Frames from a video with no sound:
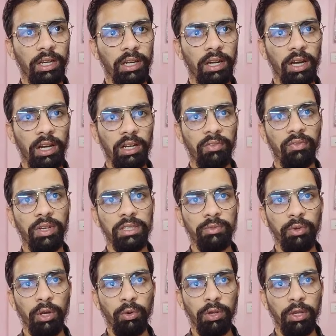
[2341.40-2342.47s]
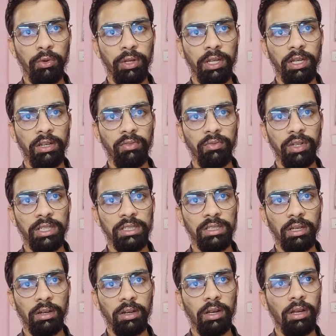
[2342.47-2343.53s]
in collect face we have given here face
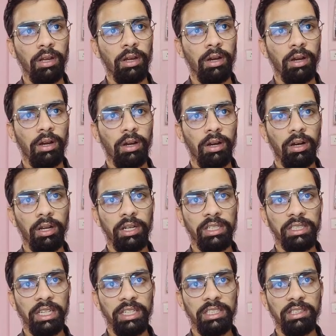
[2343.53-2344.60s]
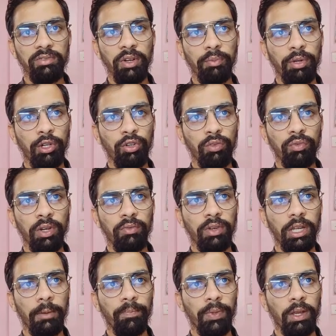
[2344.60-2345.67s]
resize is 50 into
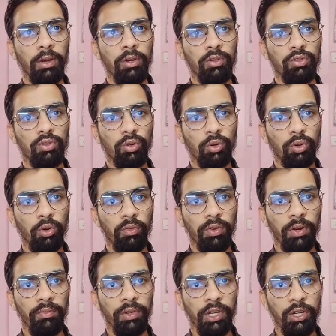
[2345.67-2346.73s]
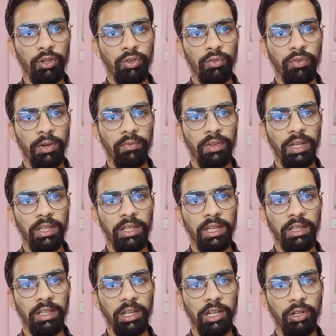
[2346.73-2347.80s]
50. So 50 into 50
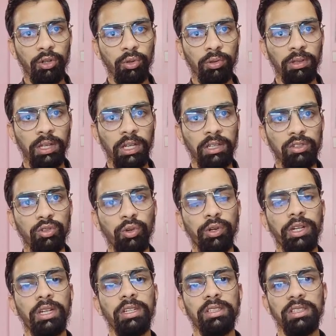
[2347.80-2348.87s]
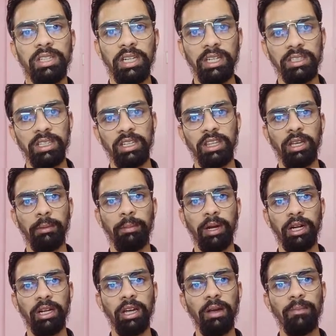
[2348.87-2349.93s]
then into 3. So it is 3 is nothing
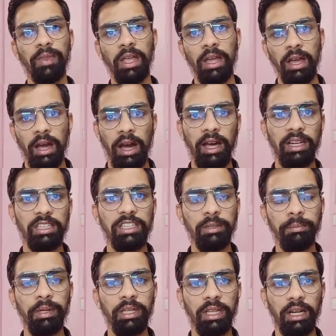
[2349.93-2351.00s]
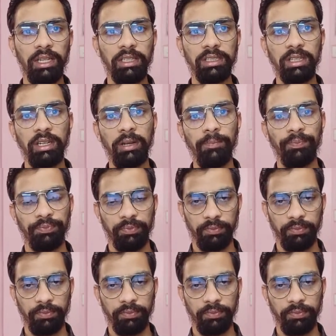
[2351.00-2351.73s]
but the RGB, that is a